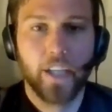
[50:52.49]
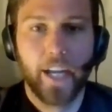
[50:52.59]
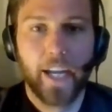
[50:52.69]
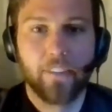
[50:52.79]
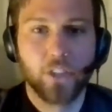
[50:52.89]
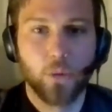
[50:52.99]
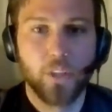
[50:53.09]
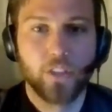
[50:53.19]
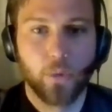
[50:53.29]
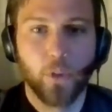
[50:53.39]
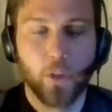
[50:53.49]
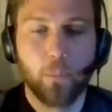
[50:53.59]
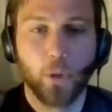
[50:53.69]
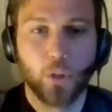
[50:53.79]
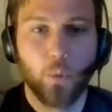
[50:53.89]
and I have students that really
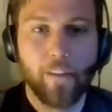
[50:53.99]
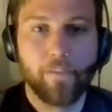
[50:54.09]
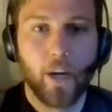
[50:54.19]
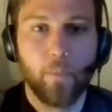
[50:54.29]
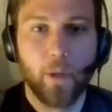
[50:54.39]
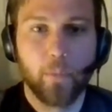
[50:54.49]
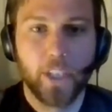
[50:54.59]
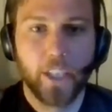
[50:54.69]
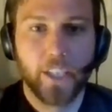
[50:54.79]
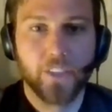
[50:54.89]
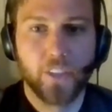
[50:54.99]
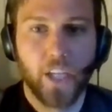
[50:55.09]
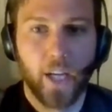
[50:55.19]
push away from it because